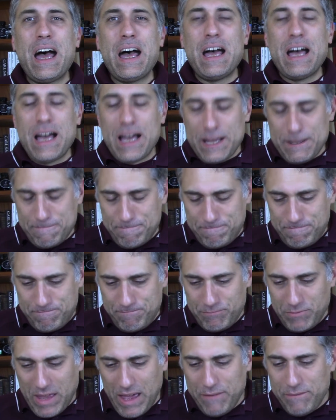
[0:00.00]
um,
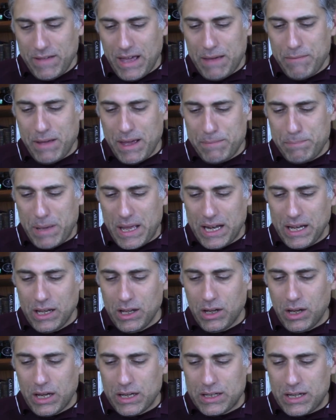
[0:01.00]
I've, I've, been a
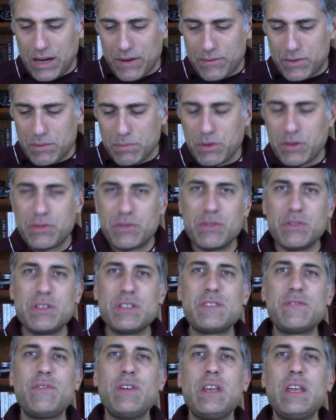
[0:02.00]
little uncomfortable through
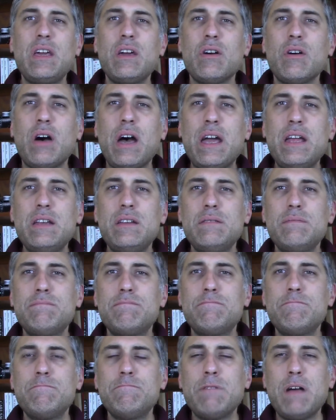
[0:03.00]
this video. I,
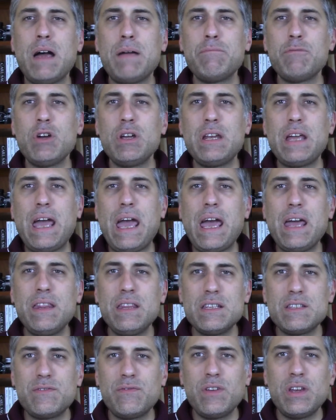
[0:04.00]
I'm going to end
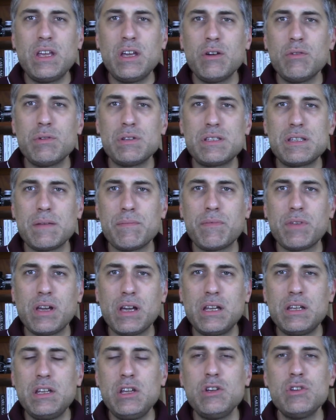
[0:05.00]
this video with something
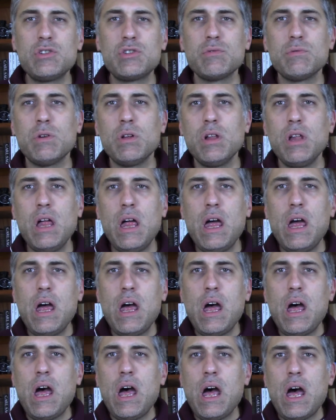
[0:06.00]
unusual.
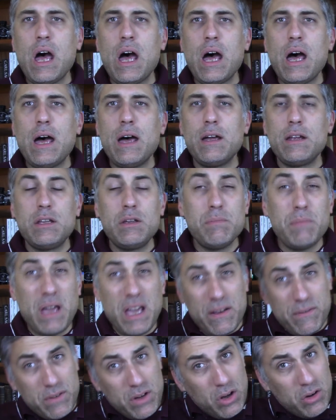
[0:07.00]
Uh, you may
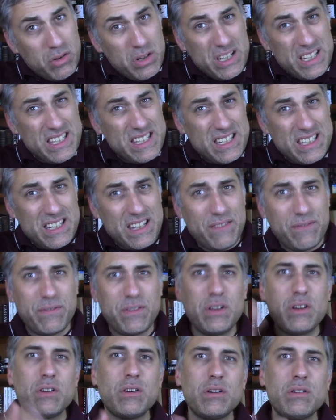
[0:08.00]
have noticed if
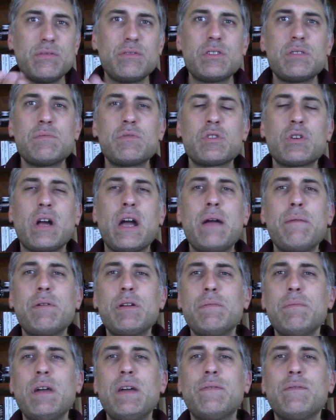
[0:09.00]
you're a subscriber,
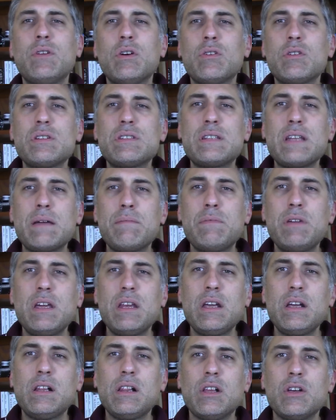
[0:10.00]
you may have noticed I'm
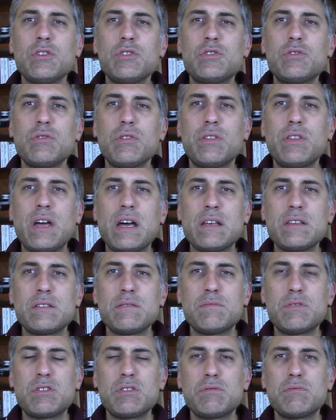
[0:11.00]
getting close to a
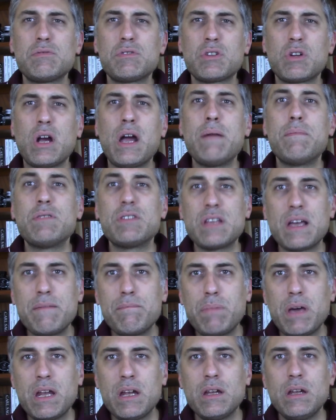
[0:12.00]
thousand subscribers.
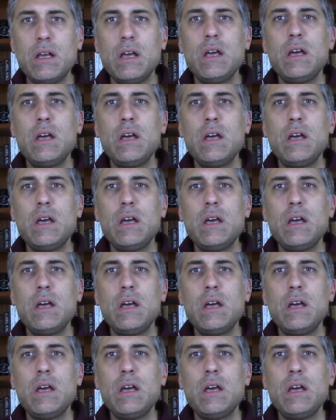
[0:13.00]
I've been,